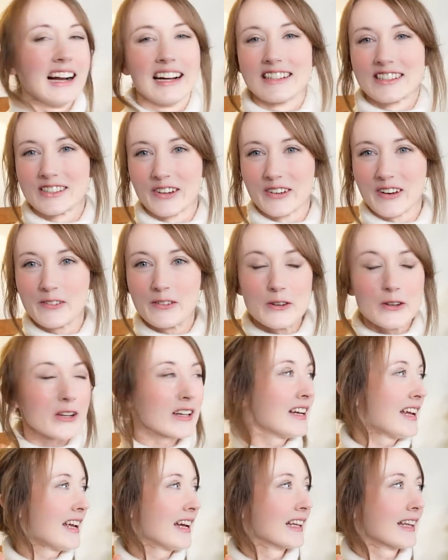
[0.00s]
so if you can
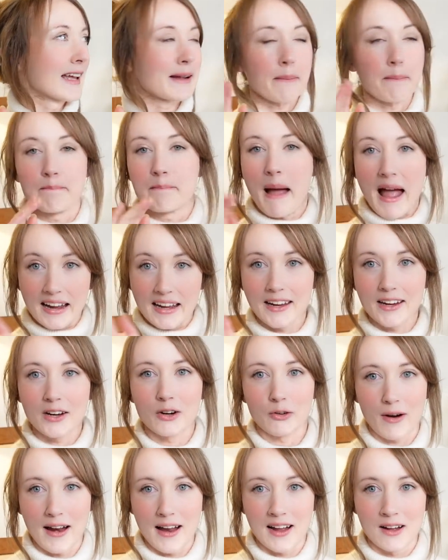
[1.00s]
hear like banging
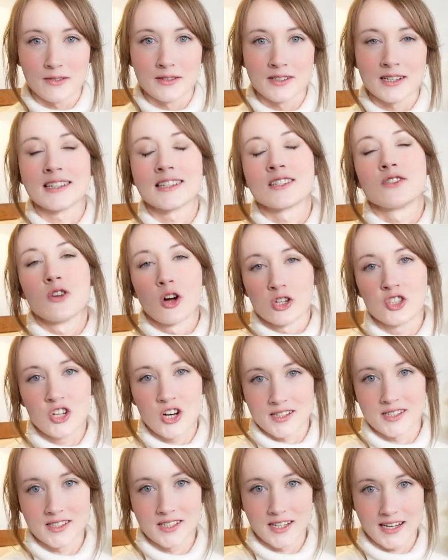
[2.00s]
around, it's not
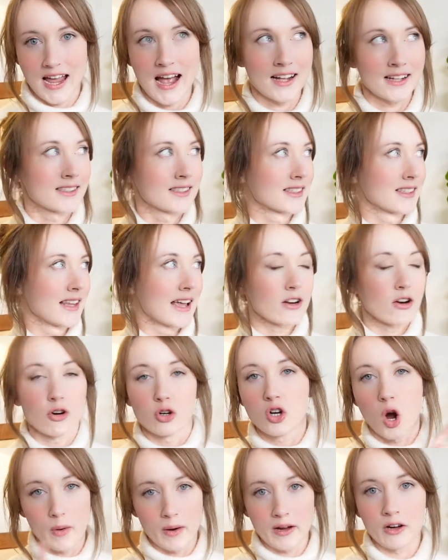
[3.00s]
just the cats like
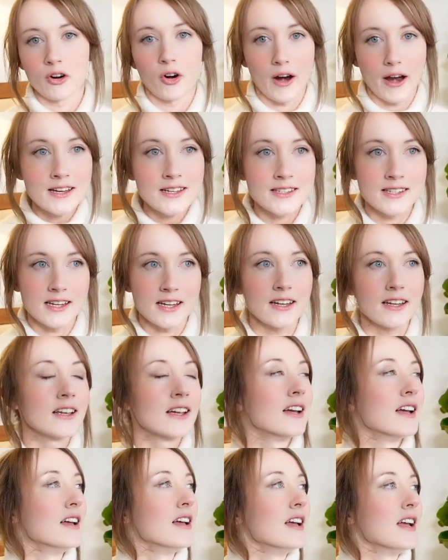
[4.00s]
going crazy.
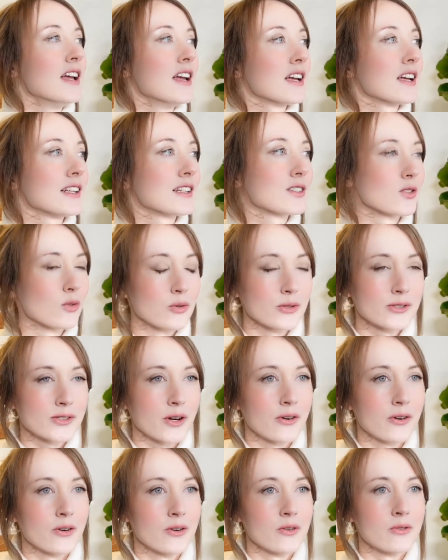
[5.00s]
It's
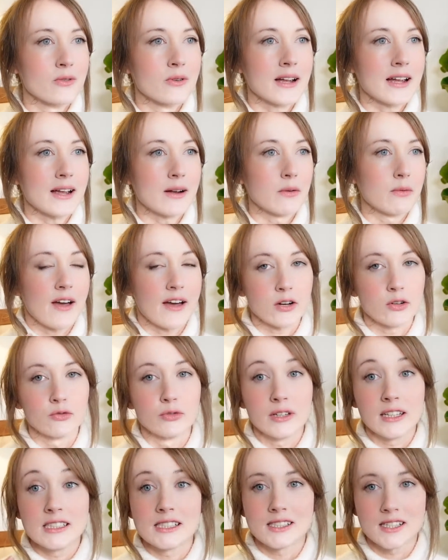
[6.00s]
also, we've had a
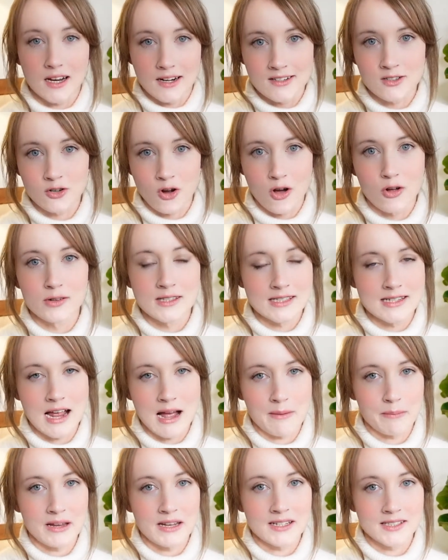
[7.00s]
really sudden cold
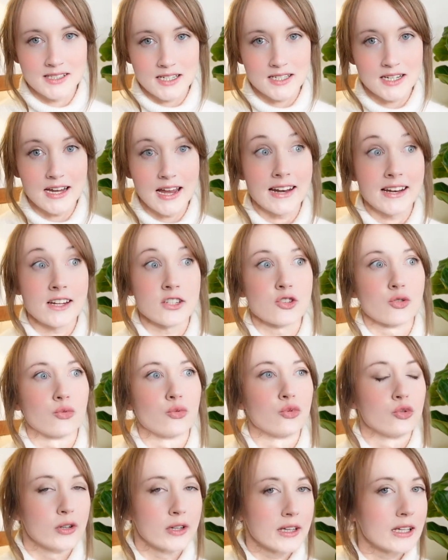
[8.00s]
snap in Sydney and it's
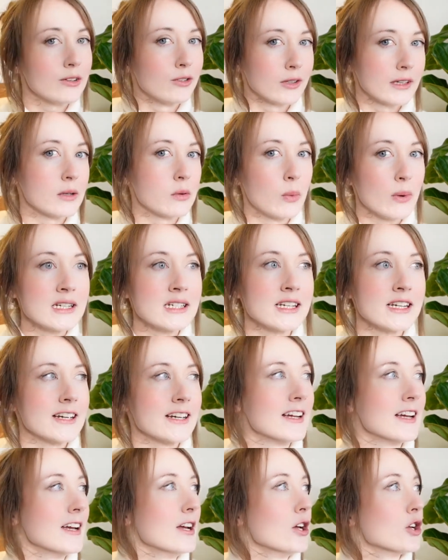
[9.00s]
really, really
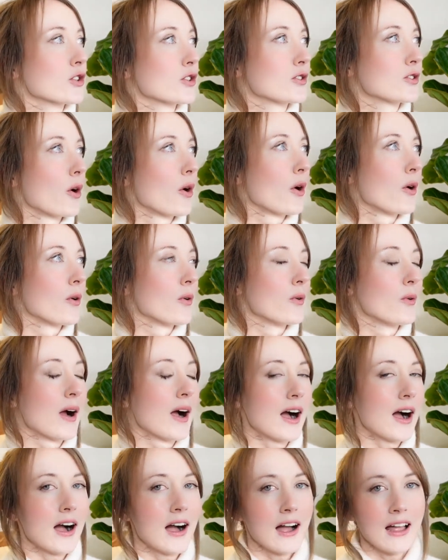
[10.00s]
windy. So
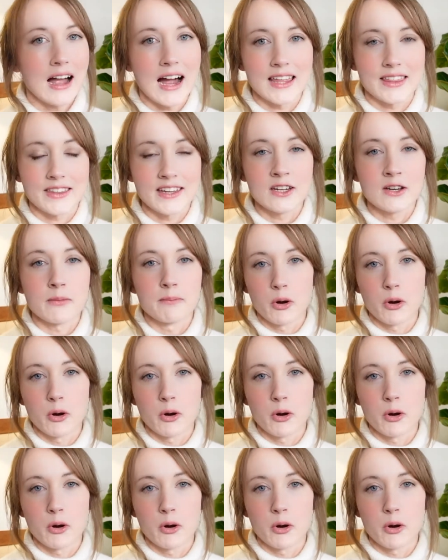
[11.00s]
I think